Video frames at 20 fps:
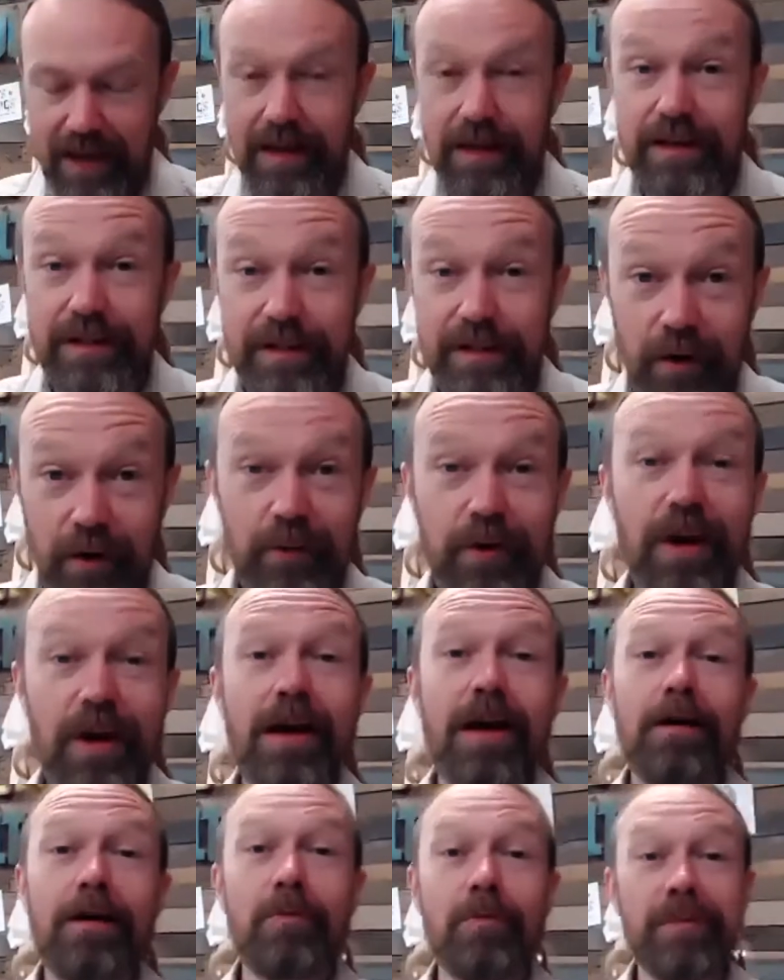So
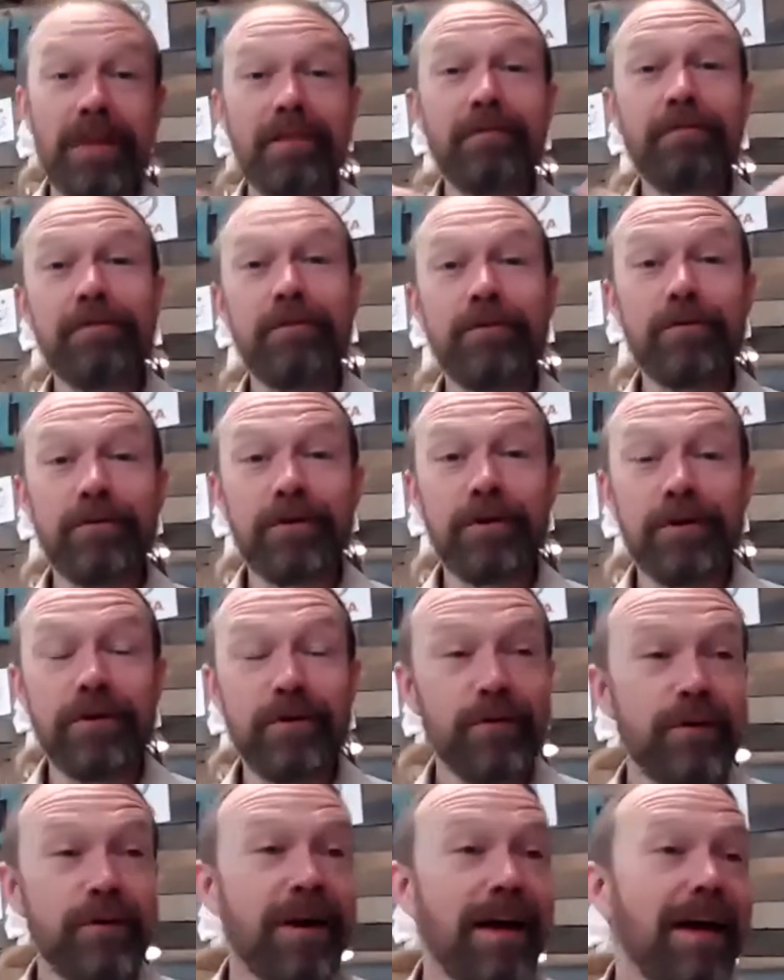without further
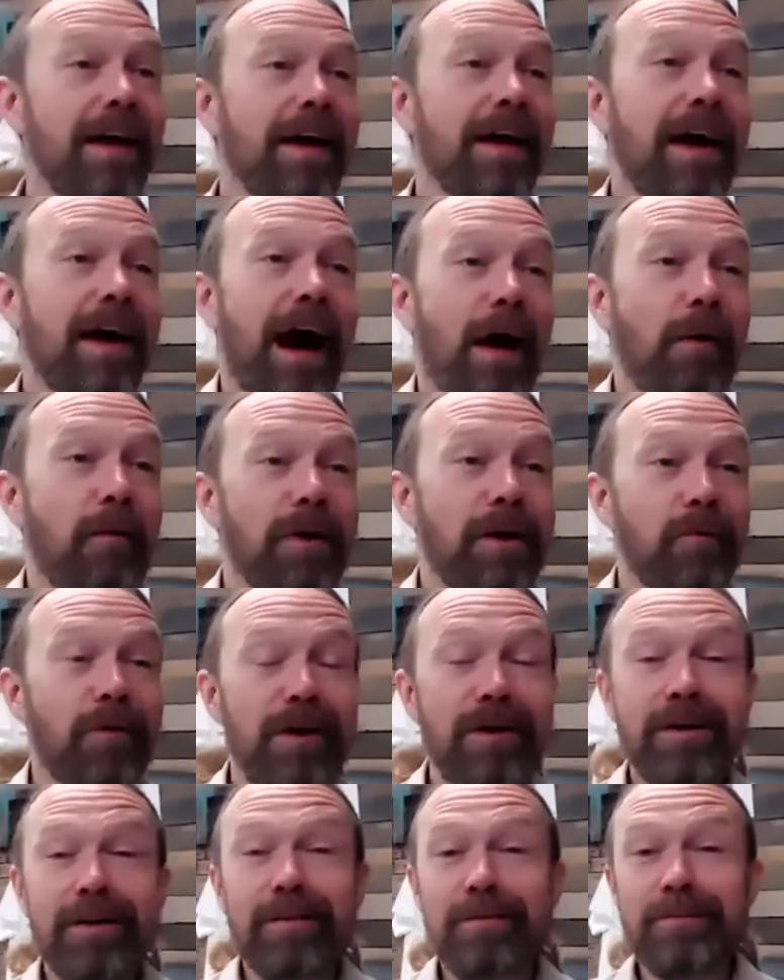ado, I want to
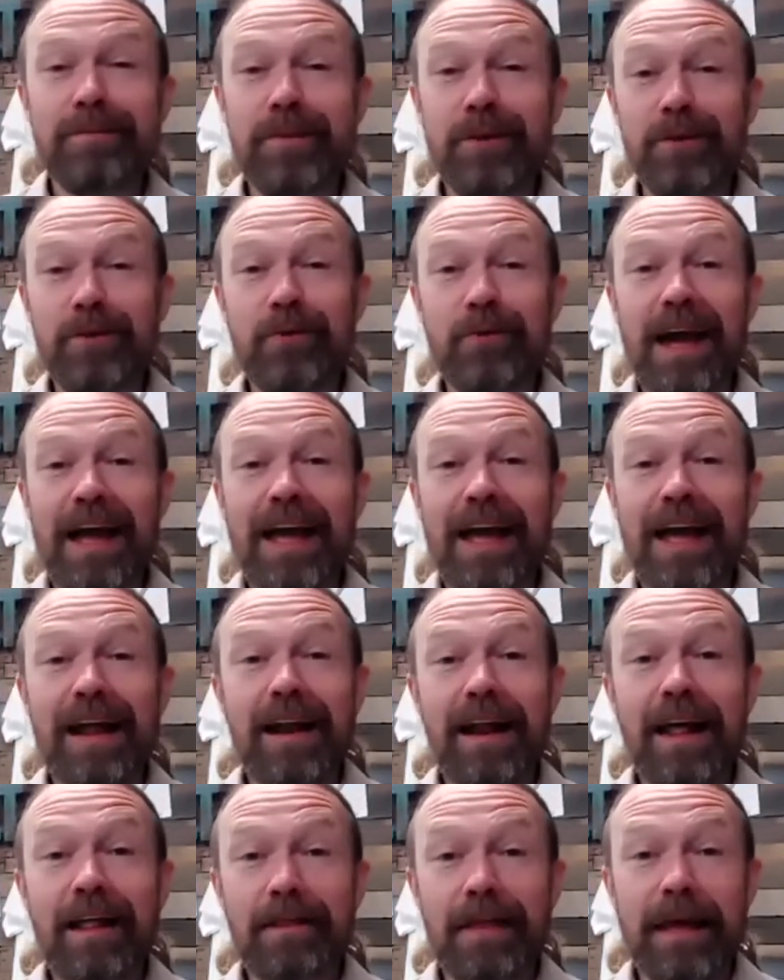welcome you and
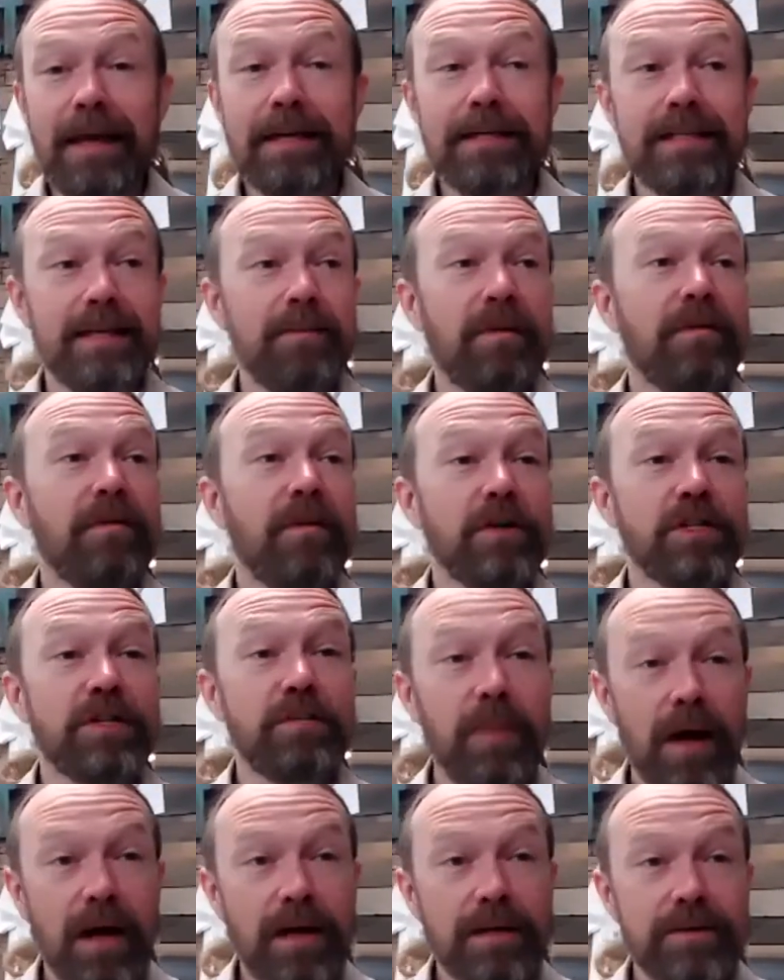thank some of our
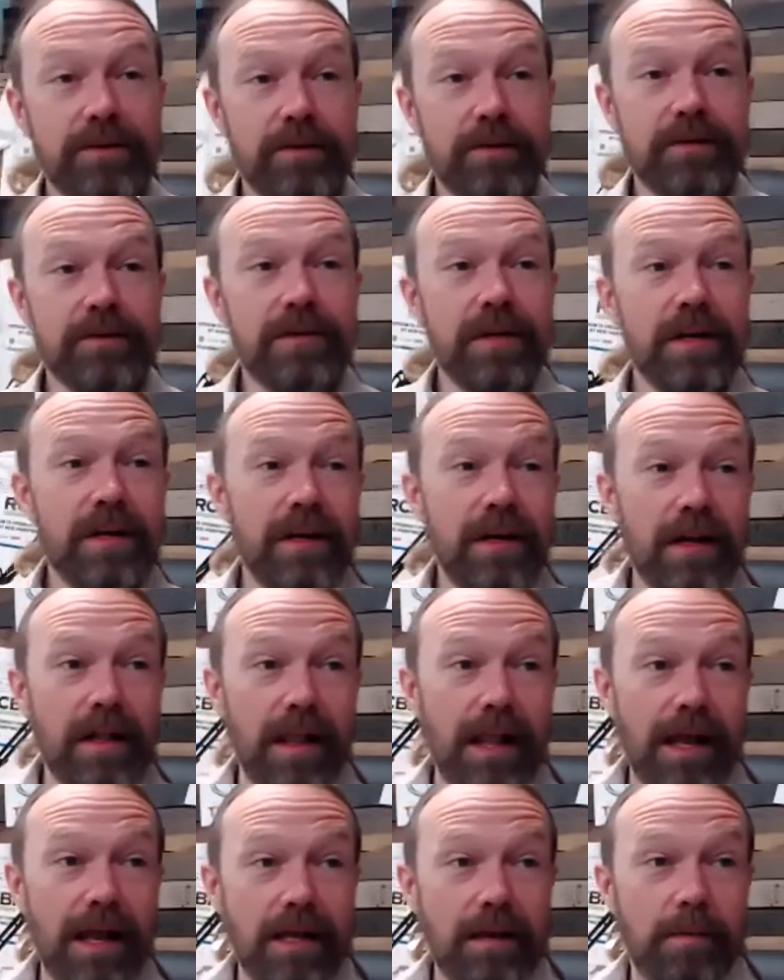sponsors
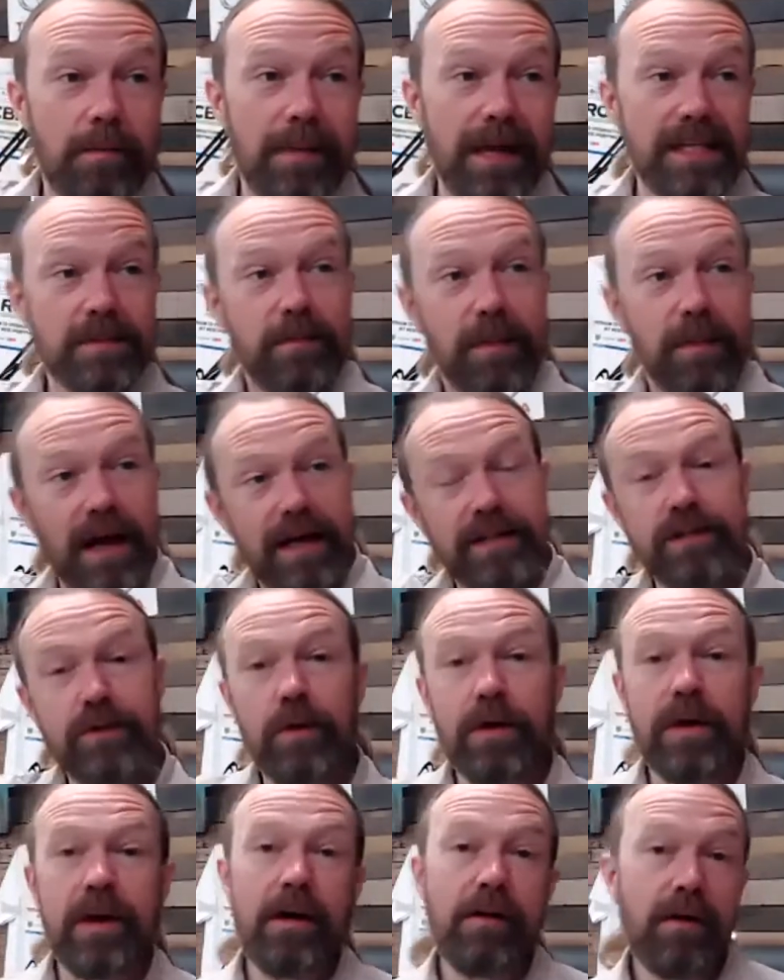like Best Buy and
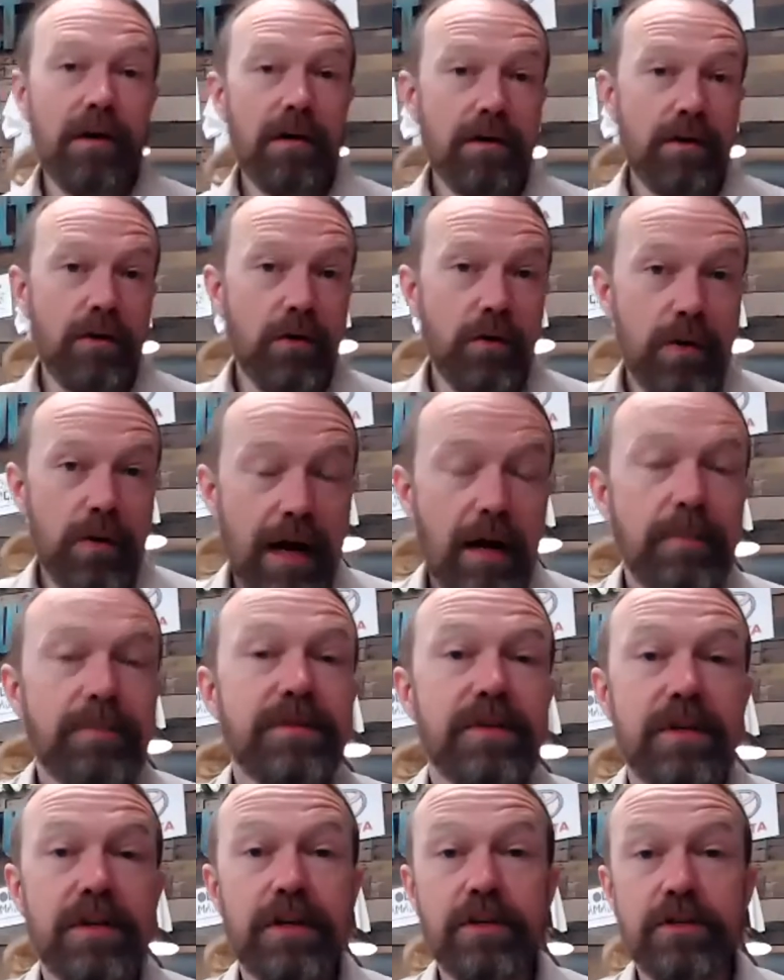Toyota, who helped
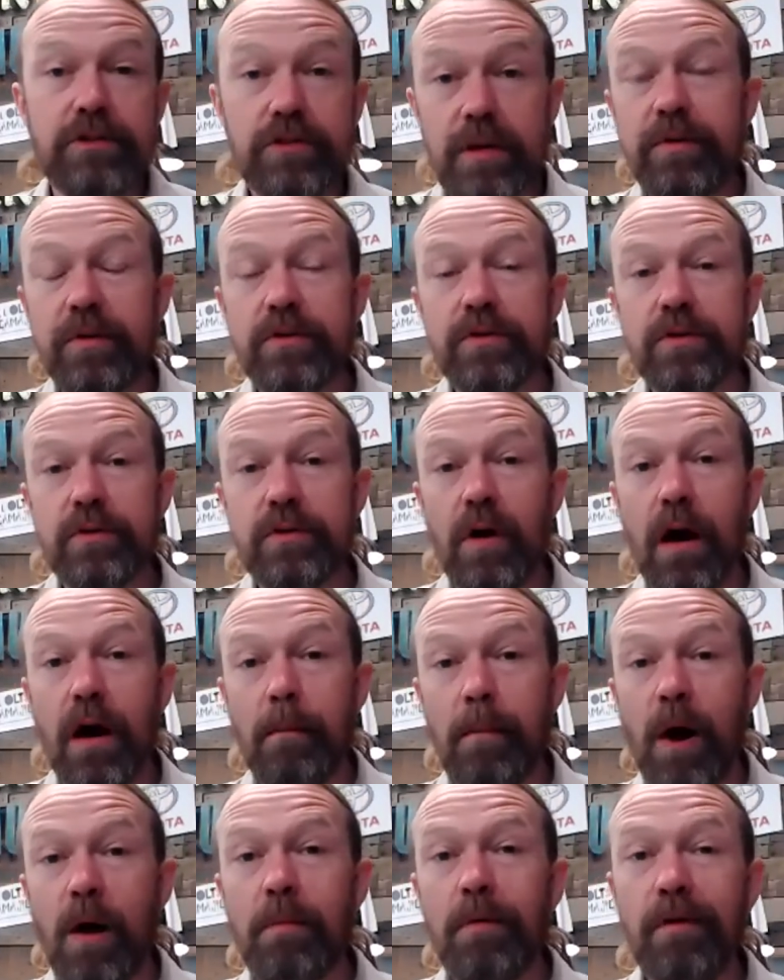to contribute to our
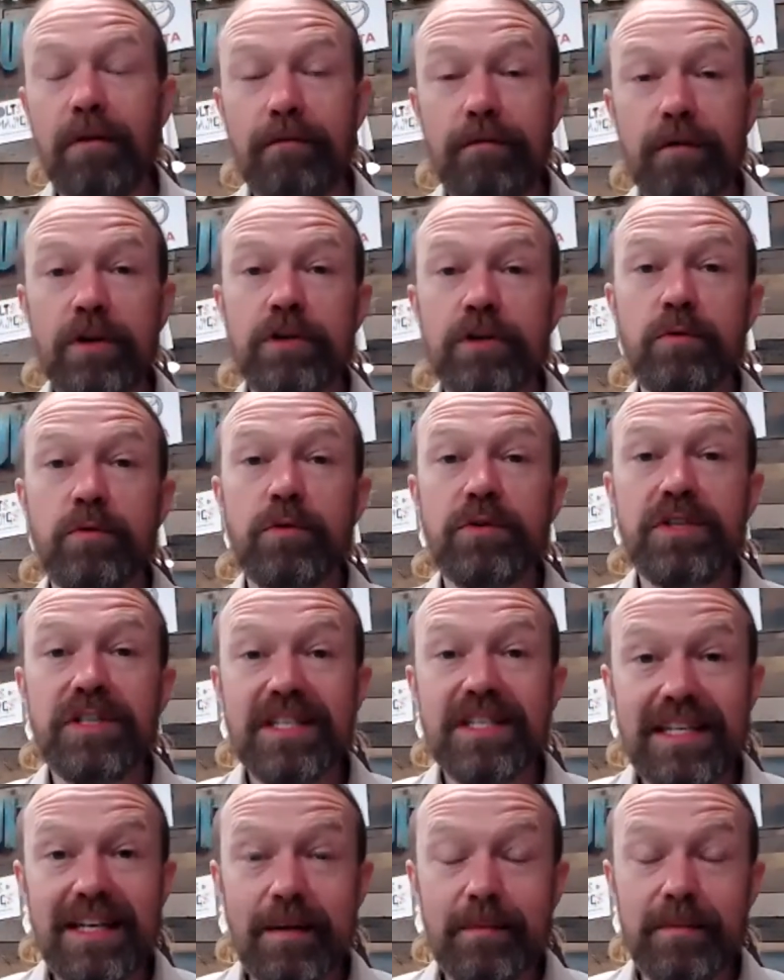mobile and virtual
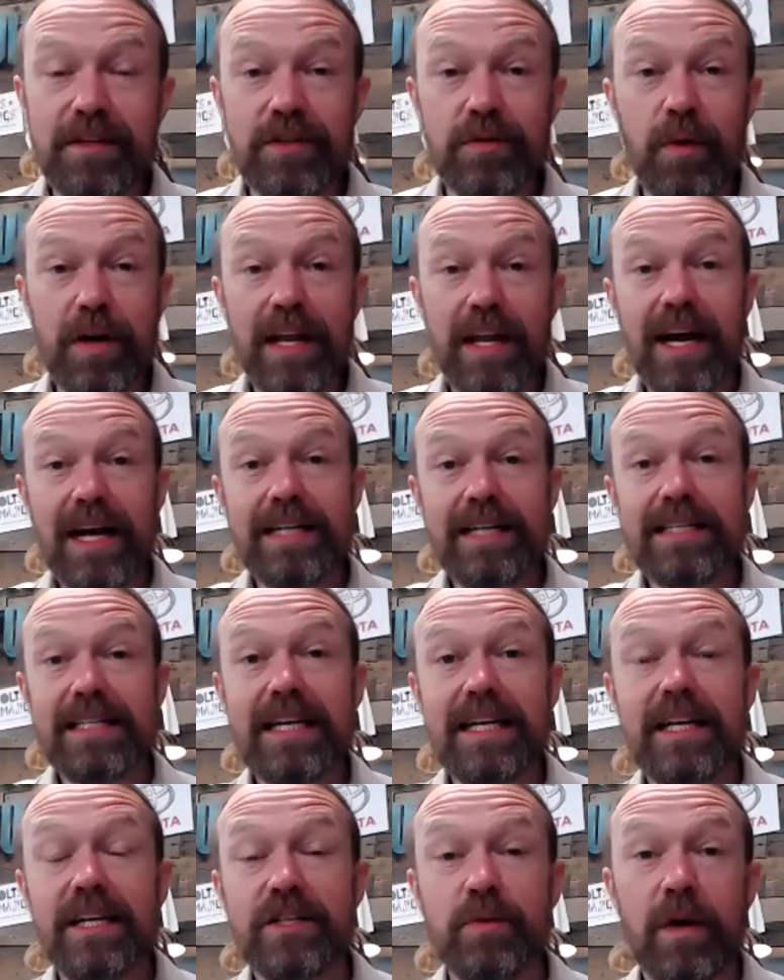STEM in
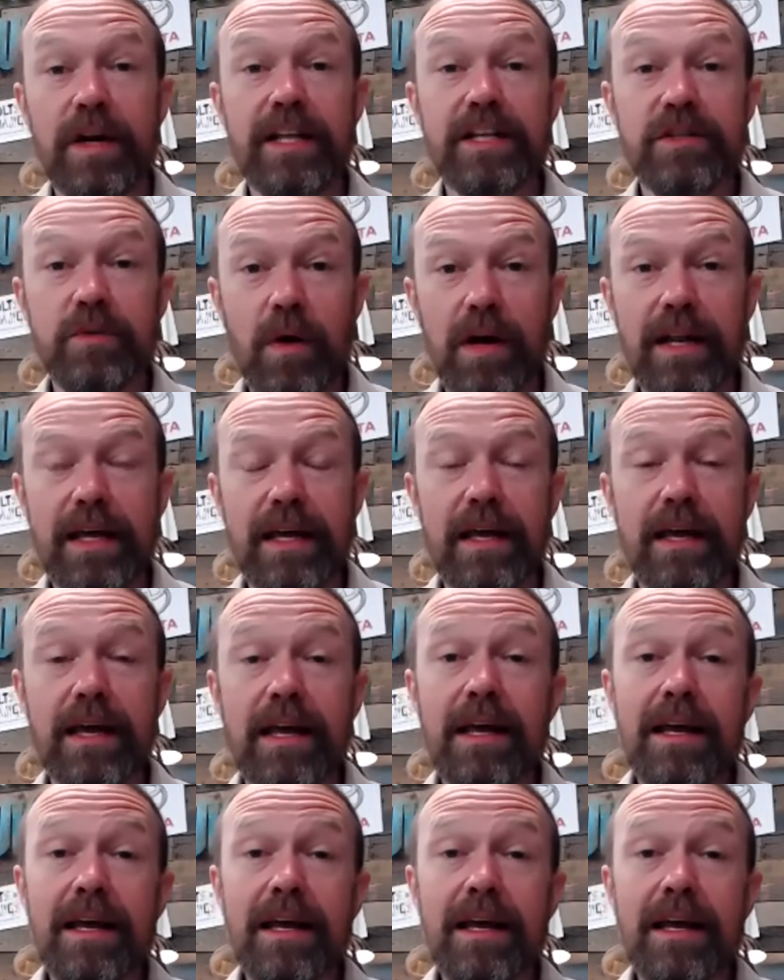2019 and 2020.